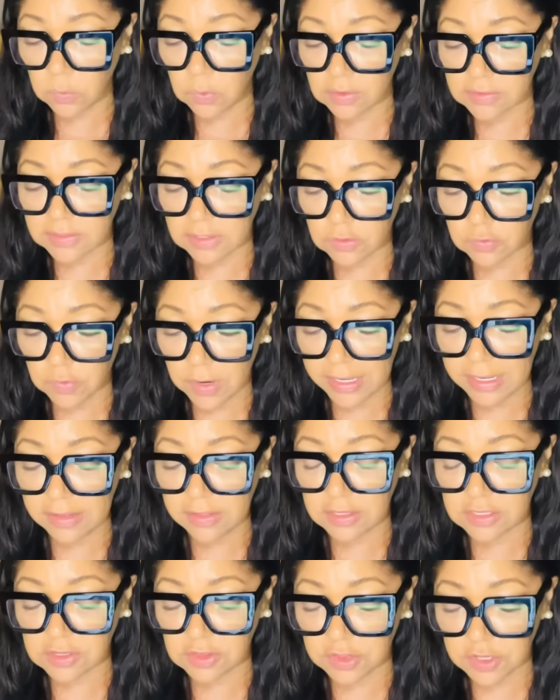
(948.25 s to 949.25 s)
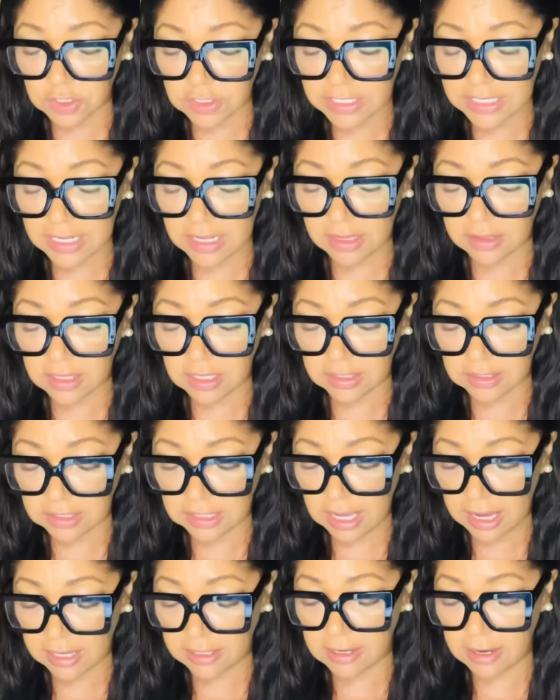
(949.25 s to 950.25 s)
was already the 30th in
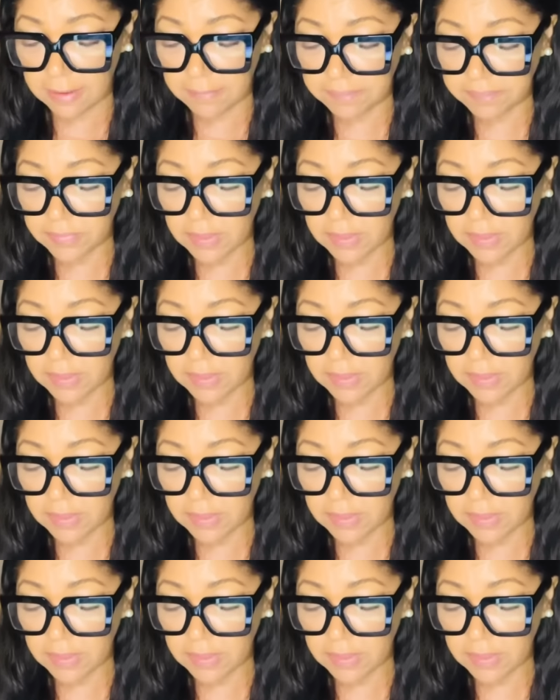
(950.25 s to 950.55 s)
Kenya.